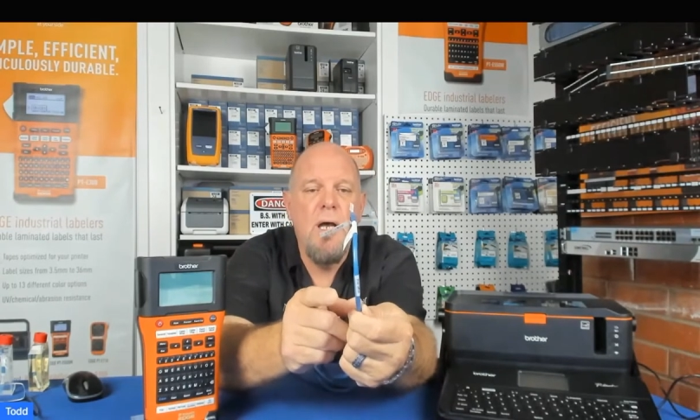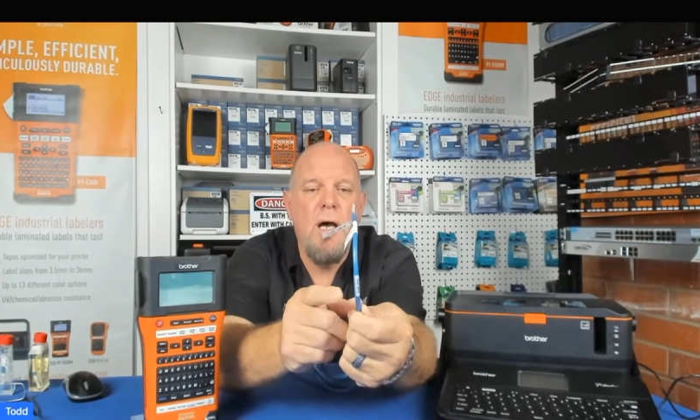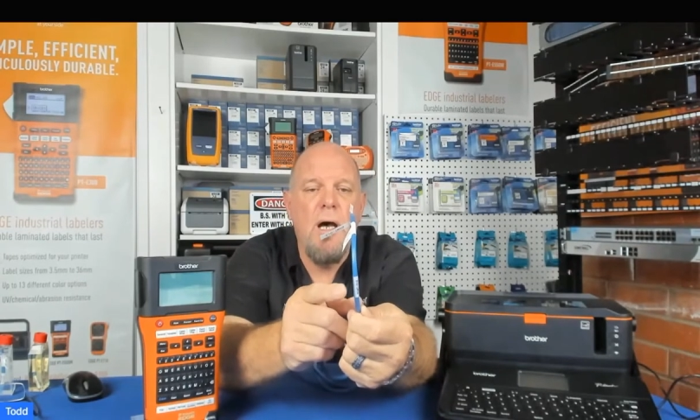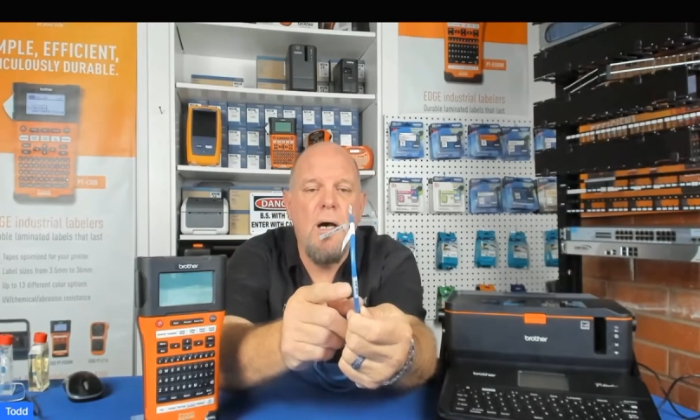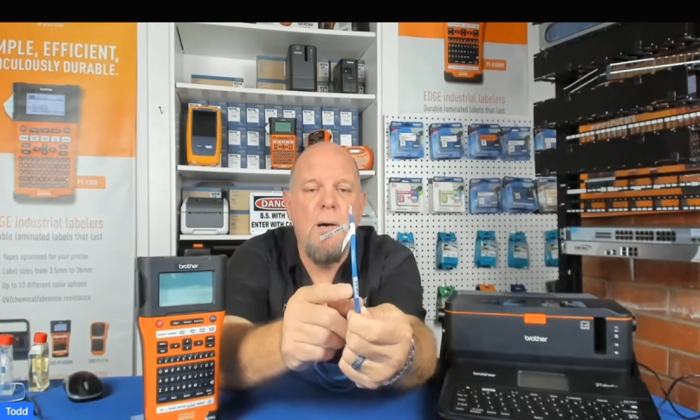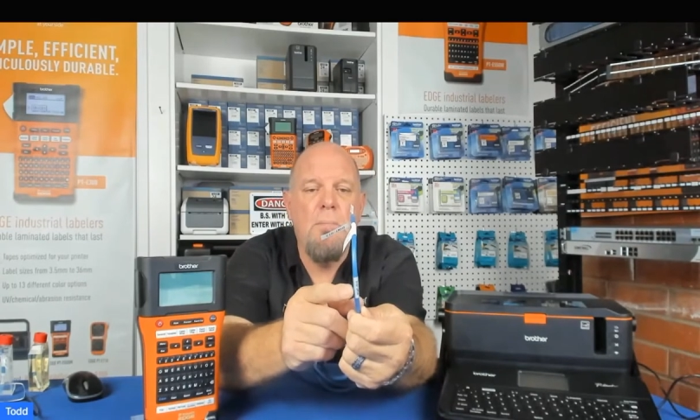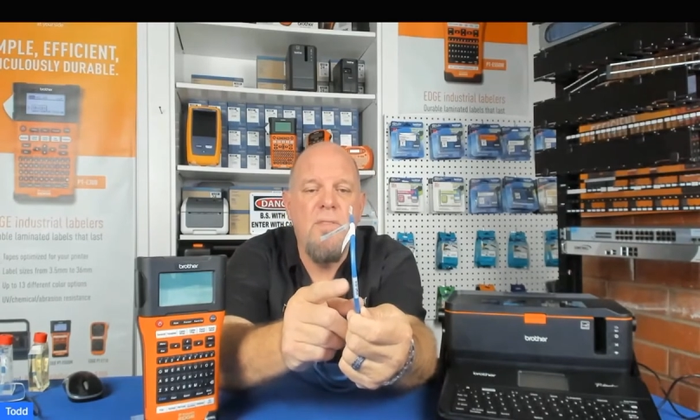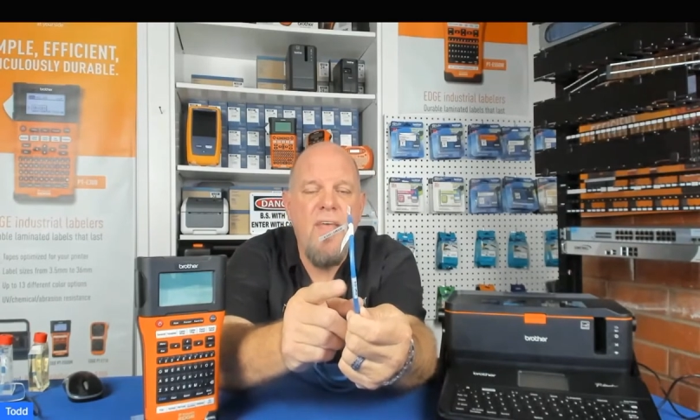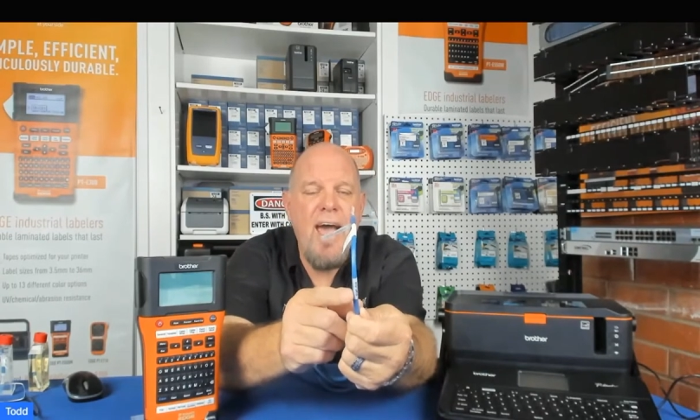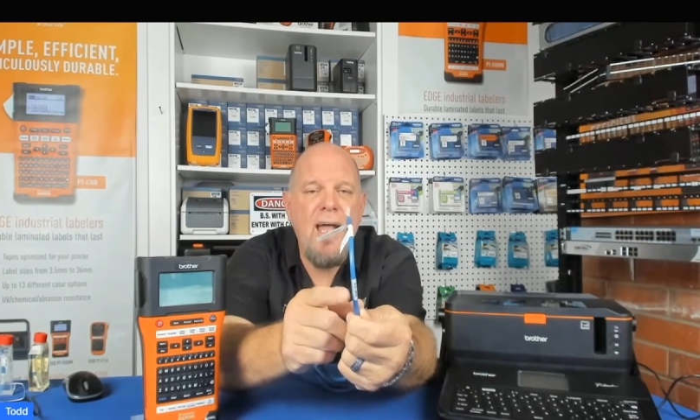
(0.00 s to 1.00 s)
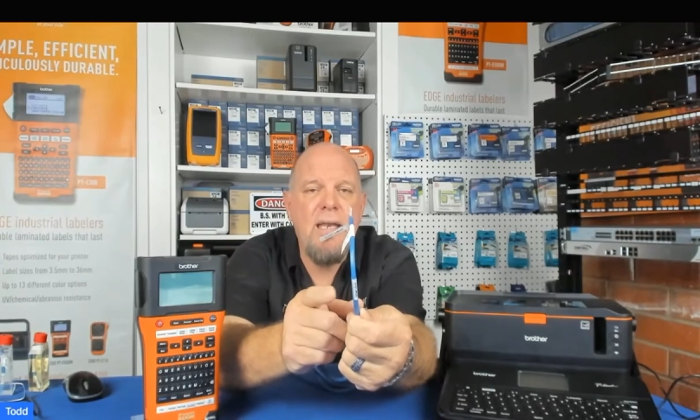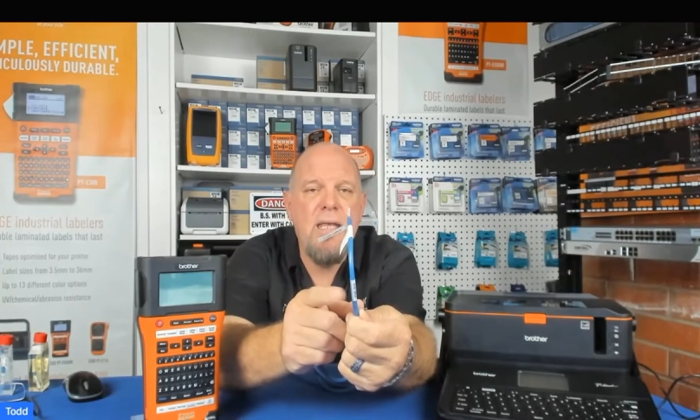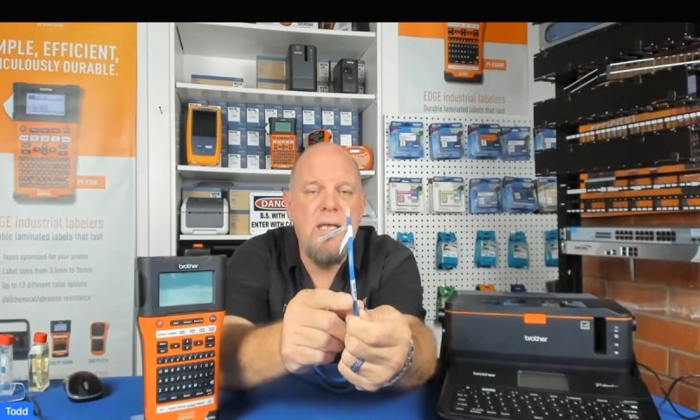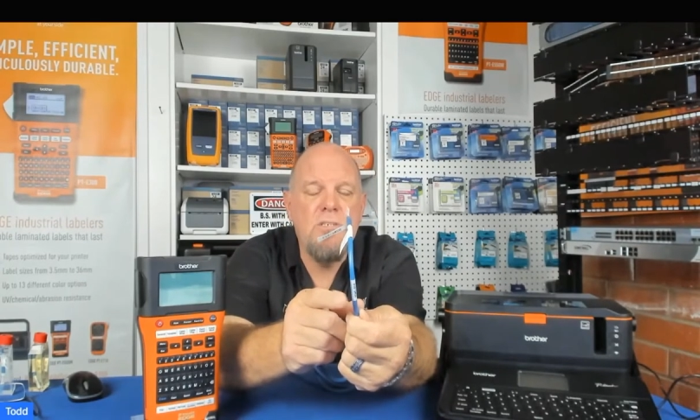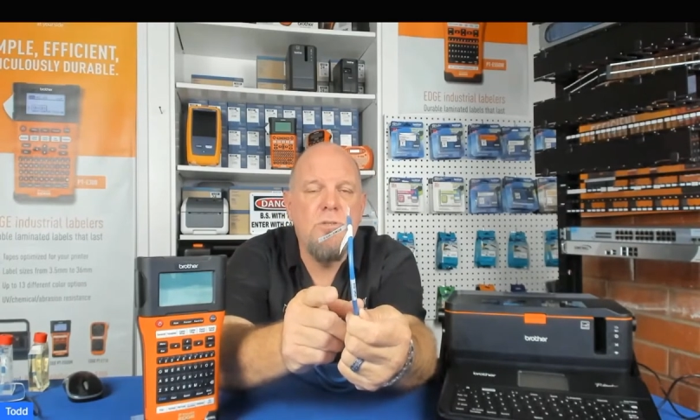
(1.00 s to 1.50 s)
That
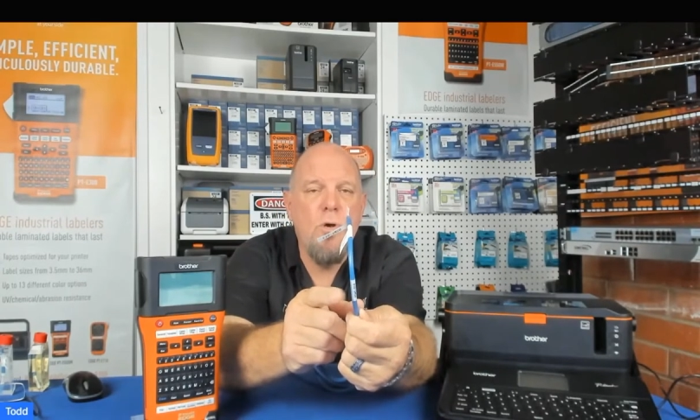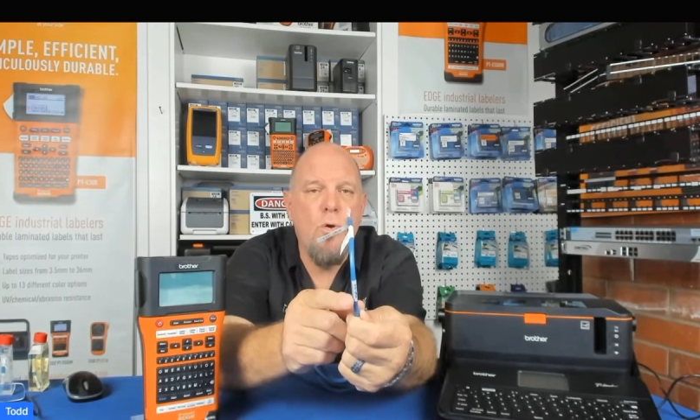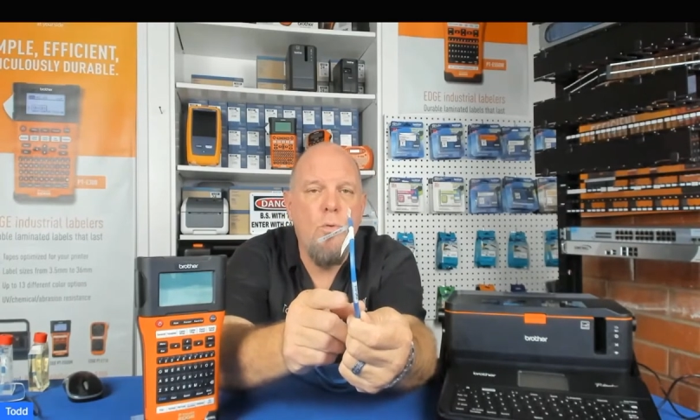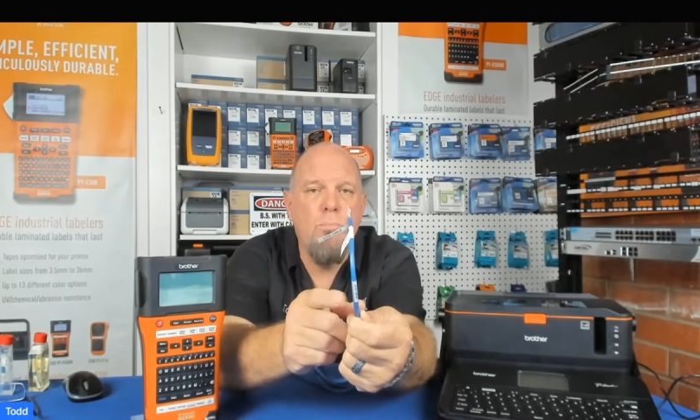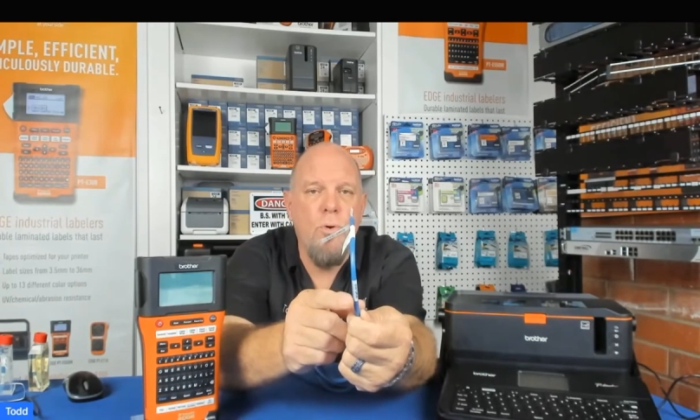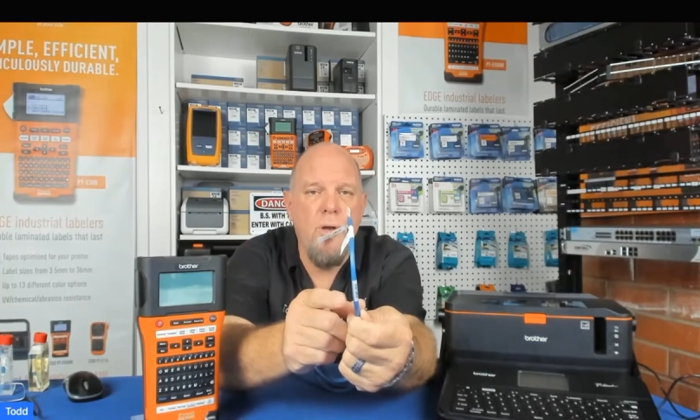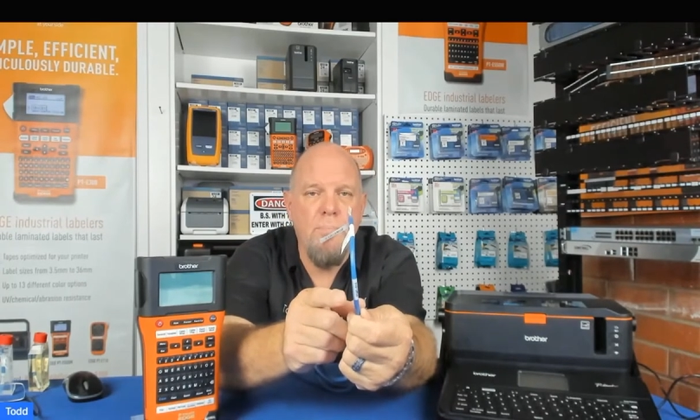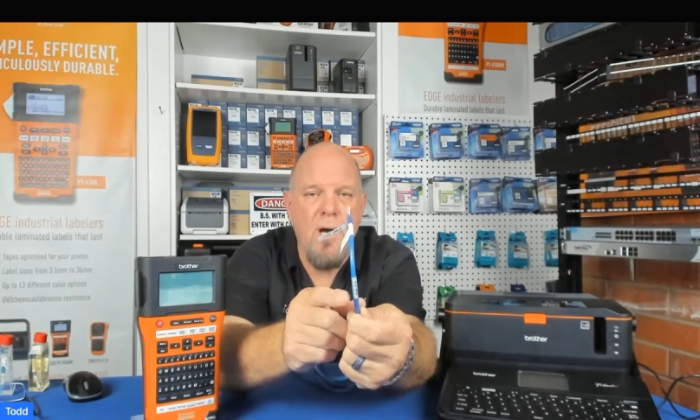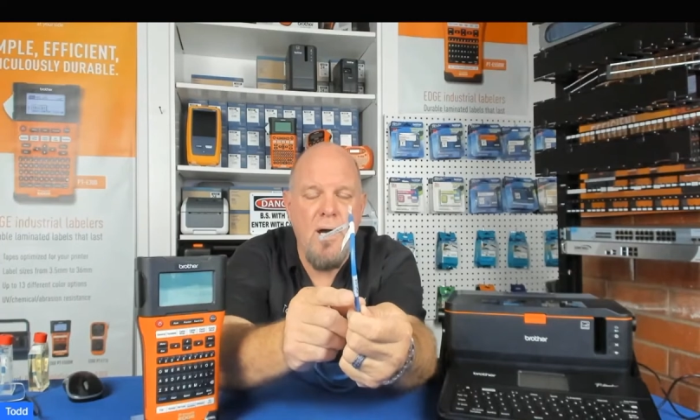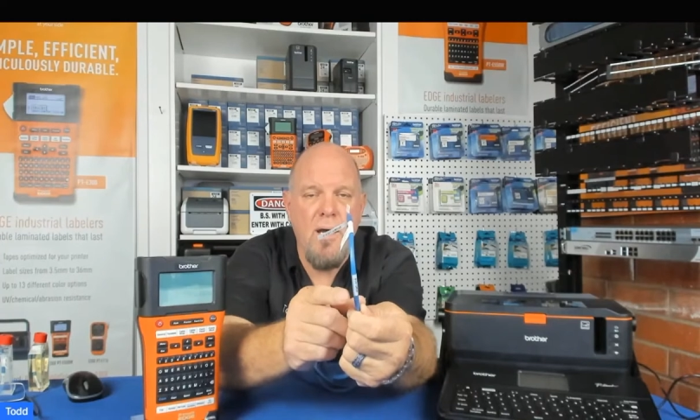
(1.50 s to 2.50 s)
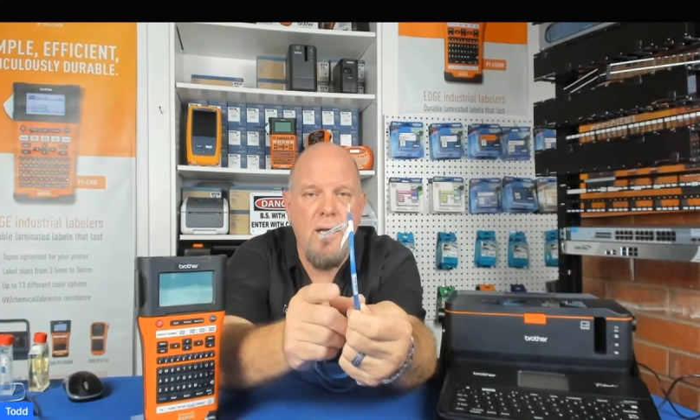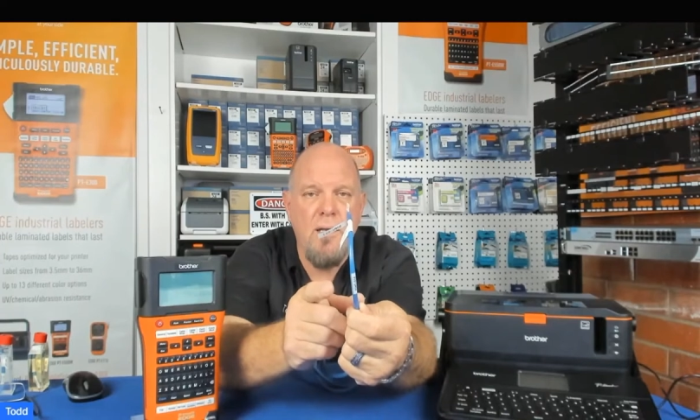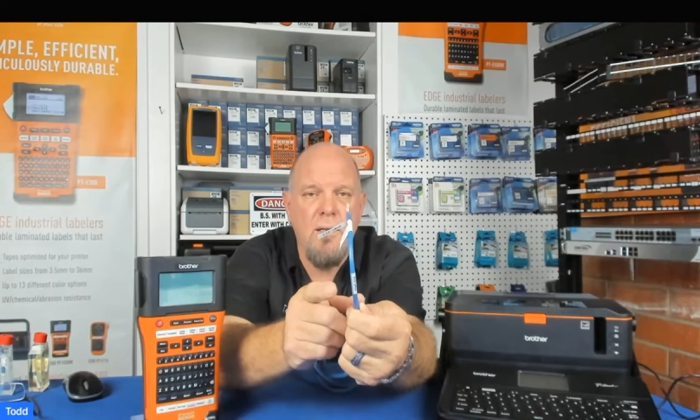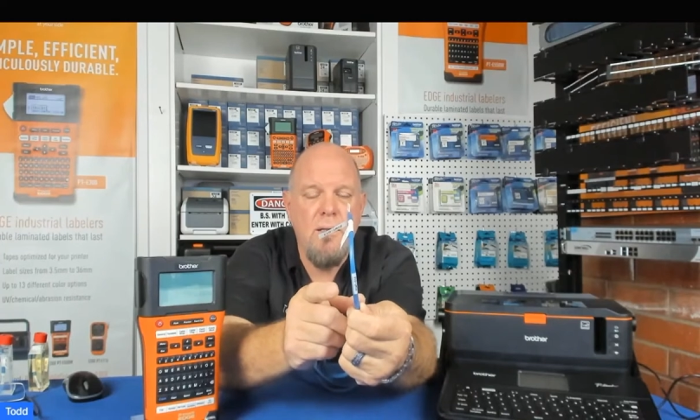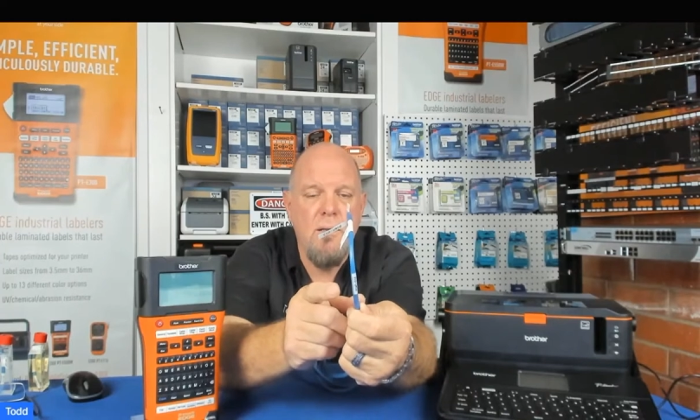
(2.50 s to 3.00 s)
is the whole point
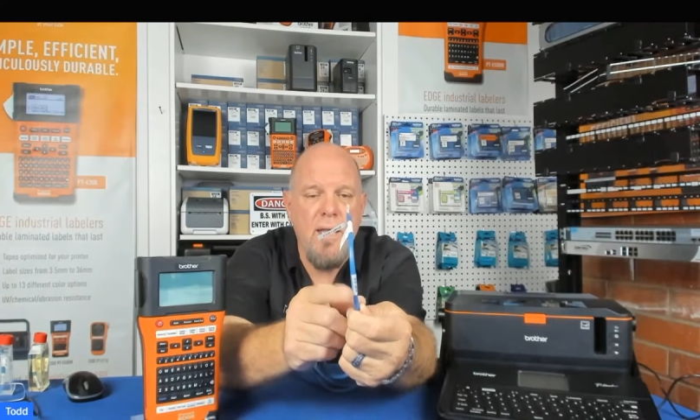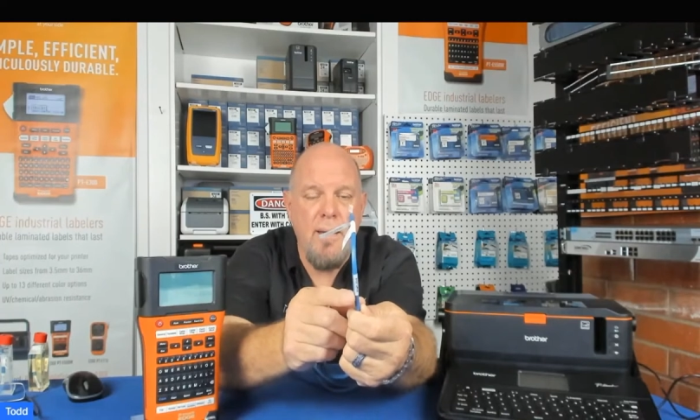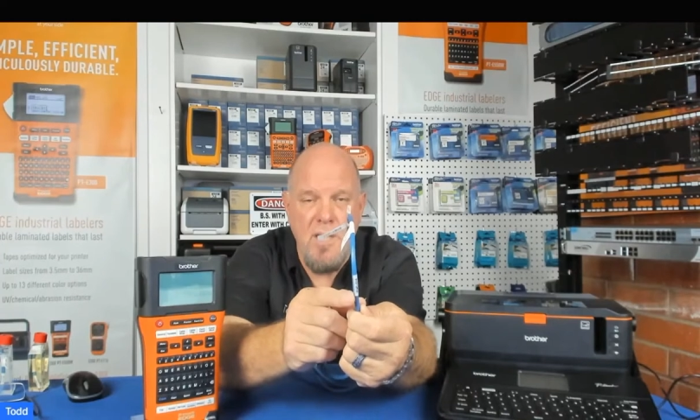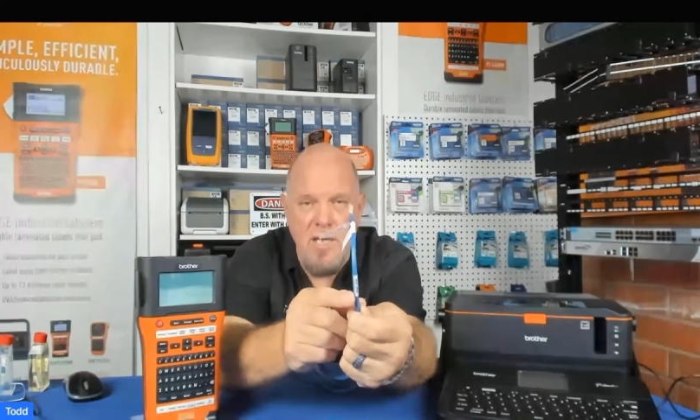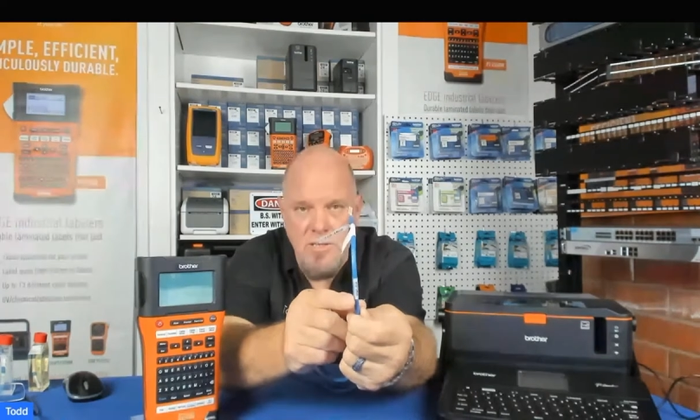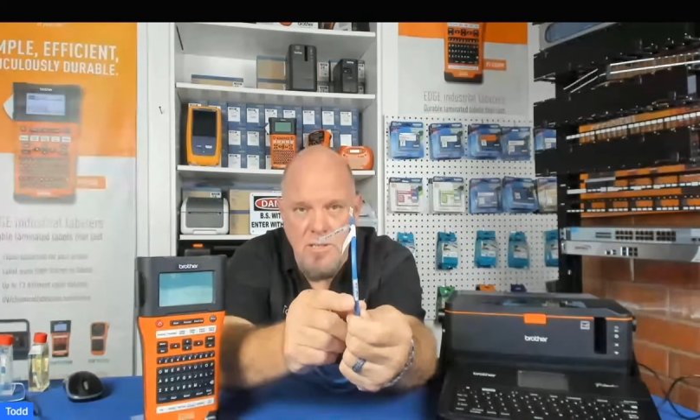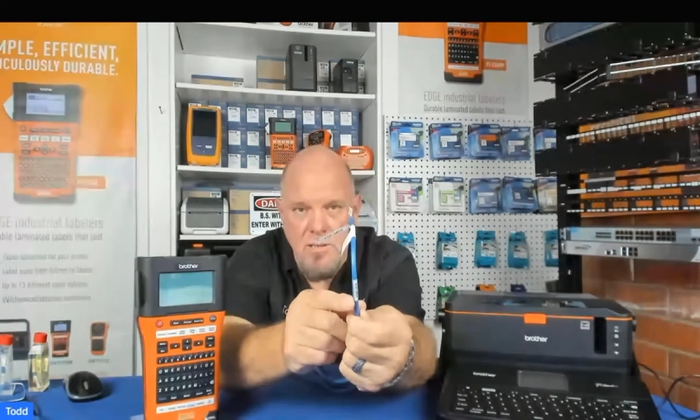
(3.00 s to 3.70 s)
behind lamination.